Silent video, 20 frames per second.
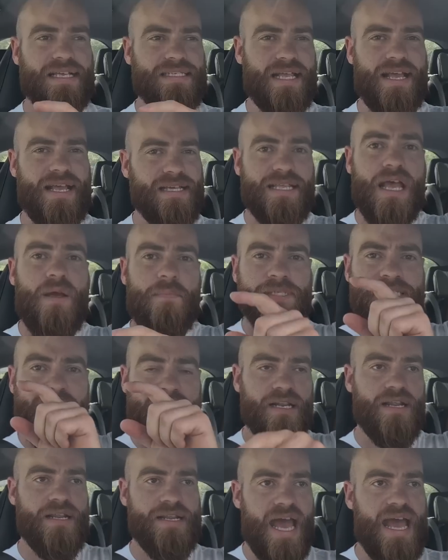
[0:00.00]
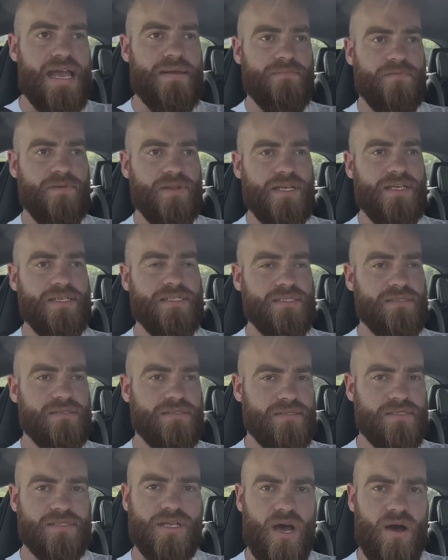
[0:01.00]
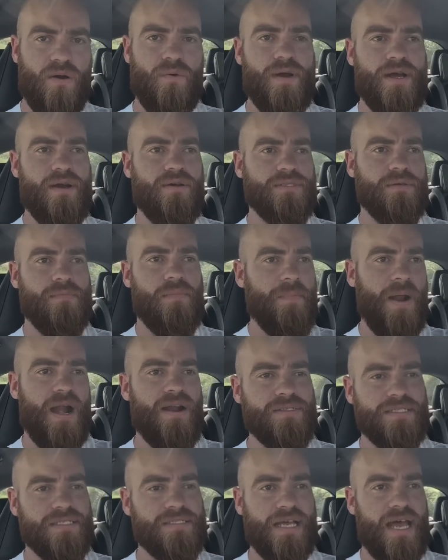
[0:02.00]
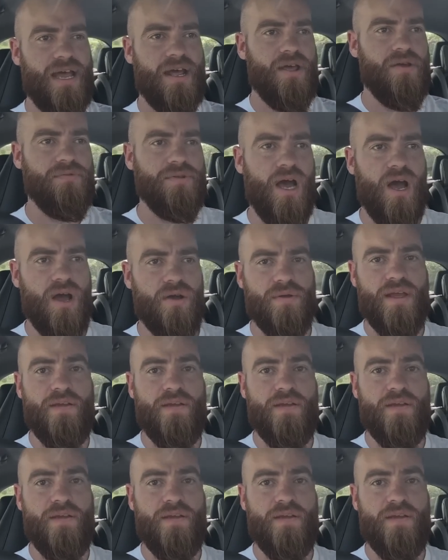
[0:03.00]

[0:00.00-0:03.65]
Is there a particular name for these style wheels? I'm embarrassed to say I don't know.